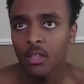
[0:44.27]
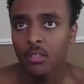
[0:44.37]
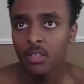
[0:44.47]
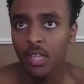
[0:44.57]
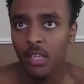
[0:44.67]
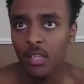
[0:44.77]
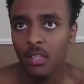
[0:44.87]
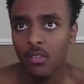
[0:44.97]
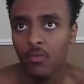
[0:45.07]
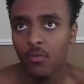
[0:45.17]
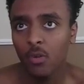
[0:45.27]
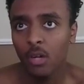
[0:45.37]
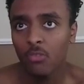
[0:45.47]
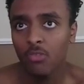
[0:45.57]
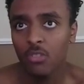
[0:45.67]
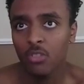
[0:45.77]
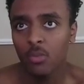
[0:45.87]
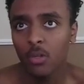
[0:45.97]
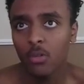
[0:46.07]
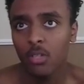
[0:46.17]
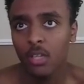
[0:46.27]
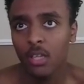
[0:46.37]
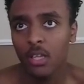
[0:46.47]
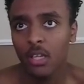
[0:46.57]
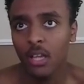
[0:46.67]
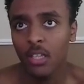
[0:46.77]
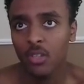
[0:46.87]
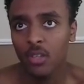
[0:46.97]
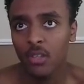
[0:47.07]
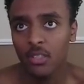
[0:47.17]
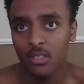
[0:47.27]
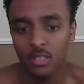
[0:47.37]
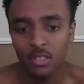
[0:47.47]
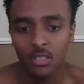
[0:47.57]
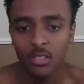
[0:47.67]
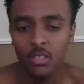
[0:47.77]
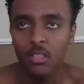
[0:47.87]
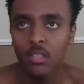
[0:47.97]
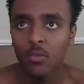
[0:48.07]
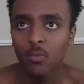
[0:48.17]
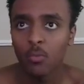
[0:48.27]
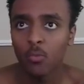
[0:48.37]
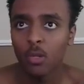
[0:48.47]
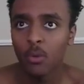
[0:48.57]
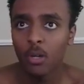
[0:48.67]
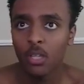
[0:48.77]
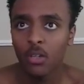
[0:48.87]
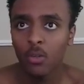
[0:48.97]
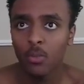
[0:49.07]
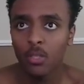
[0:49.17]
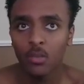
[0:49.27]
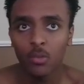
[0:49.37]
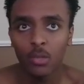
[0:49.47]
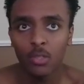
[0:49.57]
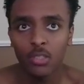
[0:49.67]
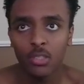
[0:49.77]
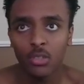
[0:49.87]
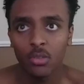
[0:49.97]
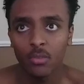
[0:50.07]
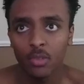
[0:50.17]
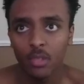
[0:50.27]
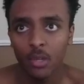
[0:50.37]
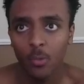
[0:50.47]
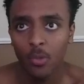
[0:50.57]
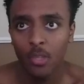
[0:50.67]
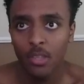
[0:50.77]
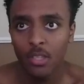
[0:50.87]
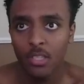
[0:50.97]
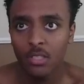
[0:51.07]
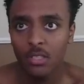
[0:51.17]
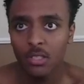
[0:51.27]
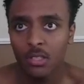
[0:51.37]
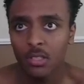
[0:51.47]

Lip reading: Today, 4-hour structure broke and I saw this. When market opened, we were still within this